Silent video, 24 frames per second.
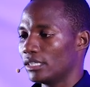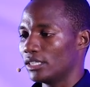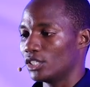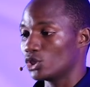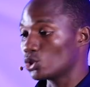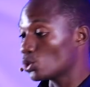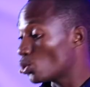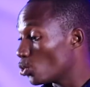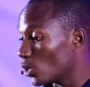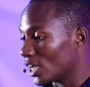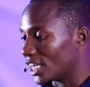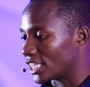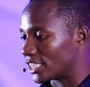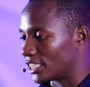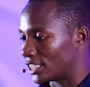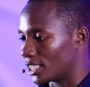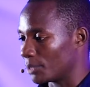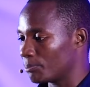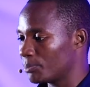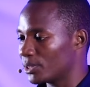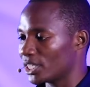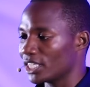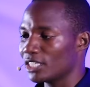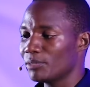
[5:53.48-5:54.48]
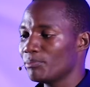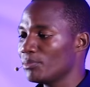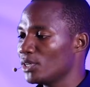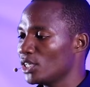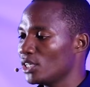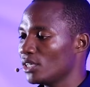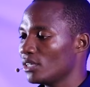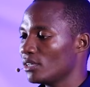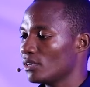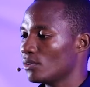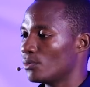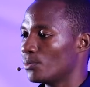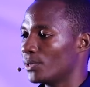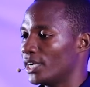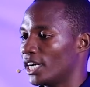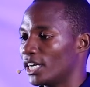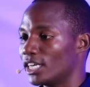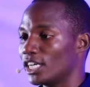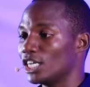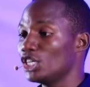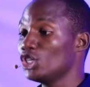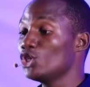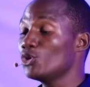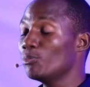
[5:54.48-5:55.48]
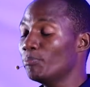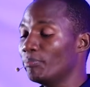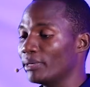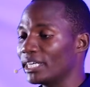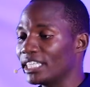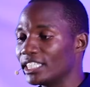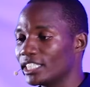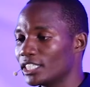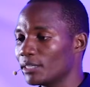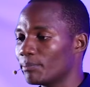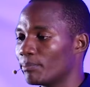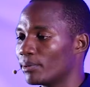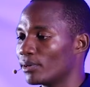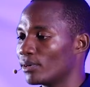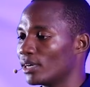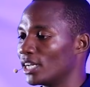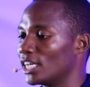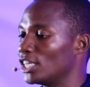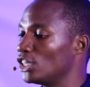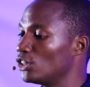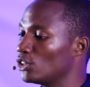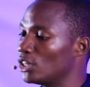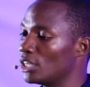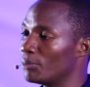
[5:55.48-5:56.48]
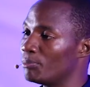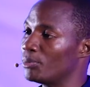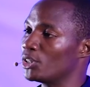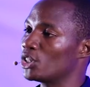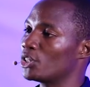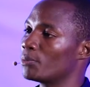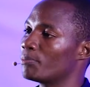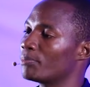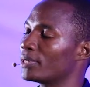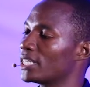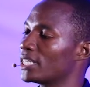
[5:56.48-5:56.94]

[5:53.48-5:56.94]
The school accepted me. We had a new principal, a new deputy